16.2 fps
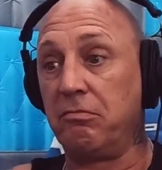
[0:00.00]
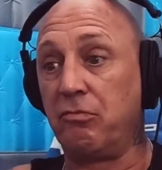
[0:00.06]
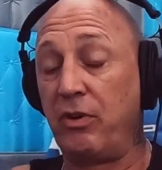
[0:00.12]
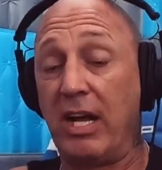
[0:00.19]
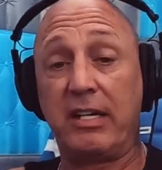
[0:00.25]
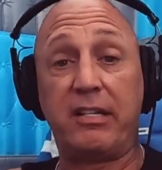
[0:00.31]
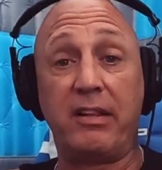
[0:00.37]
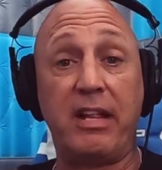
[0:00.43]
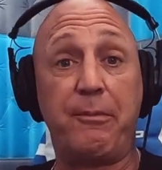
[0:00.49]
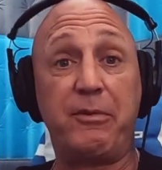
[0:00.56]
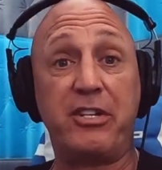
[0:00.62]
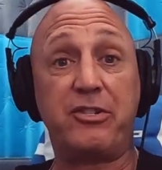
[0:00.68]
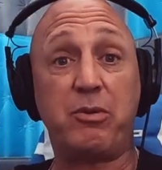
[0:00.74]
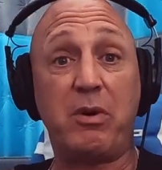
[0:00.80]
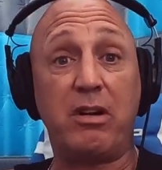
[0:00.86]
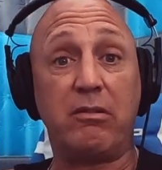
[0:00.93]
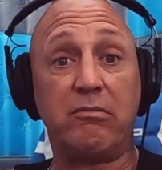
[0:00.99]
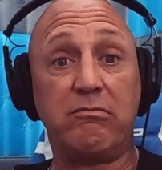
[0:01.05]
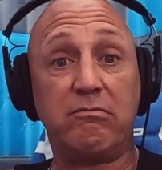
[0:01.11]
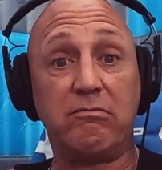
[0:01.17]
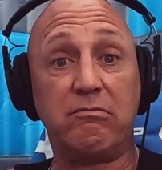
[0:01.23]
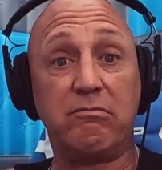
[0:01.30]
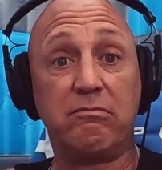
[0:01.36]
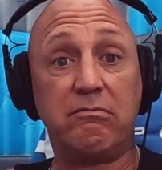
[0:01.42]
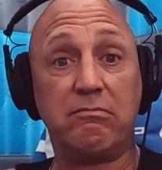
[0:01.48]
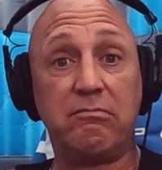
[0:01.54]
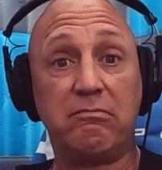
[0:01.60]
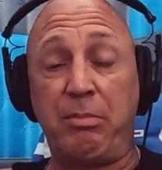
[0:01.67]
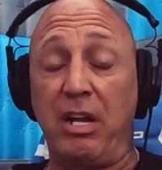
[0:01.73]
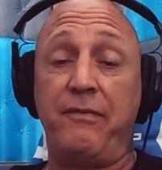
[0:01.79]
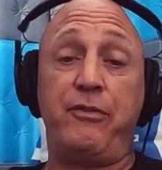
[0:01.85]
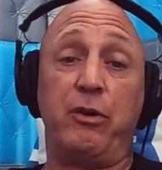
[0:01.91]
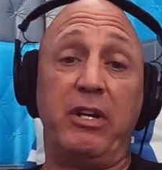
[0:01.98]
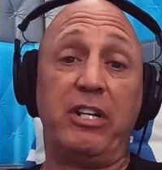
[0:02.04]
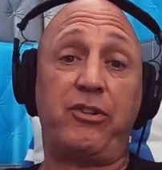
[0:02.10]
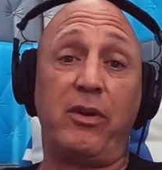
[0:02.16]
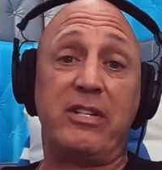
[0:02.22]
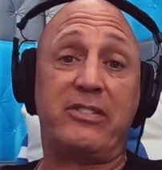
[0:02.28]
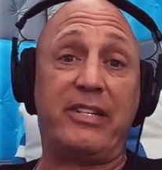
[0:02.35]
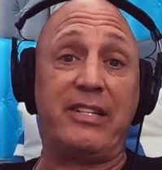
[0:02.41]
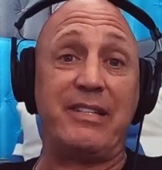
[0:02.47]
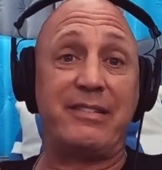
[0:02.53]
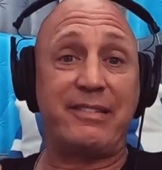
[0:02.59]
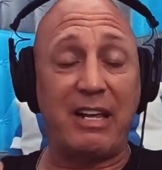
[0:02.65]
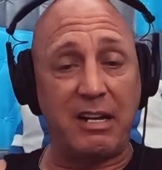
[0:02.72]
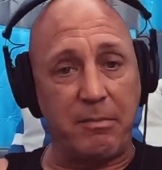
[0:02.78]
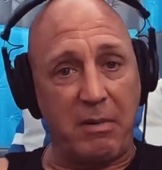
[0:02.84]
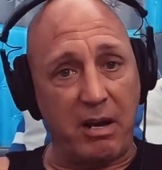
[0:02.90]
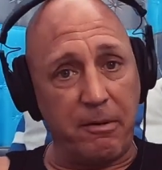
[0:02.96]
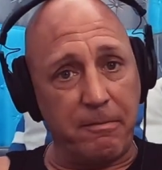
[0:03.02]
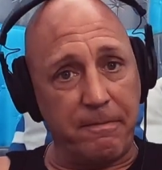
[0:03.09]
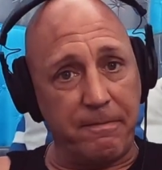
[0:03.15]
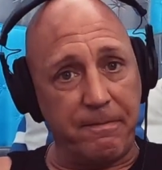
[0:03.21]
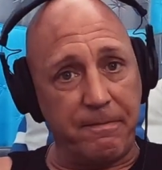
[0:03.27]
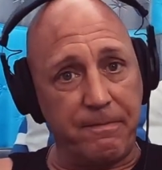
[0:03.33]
react to that one as well. But if you're interested in Sidemount,